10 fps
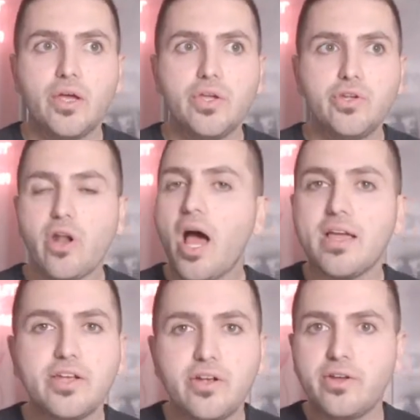you're
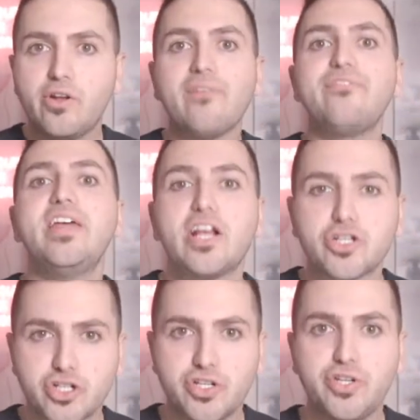not
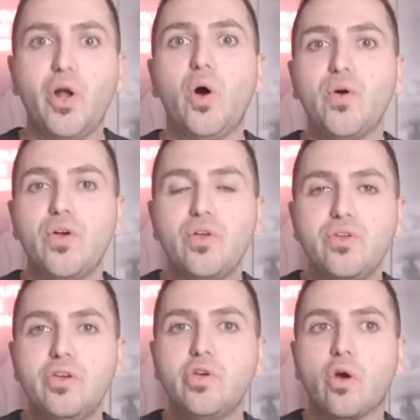finished.
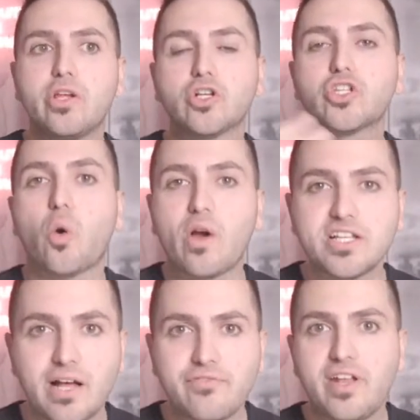Your
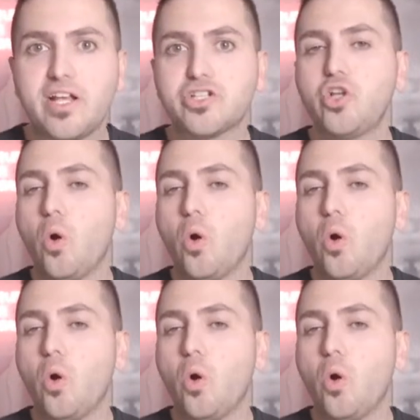story's not finished.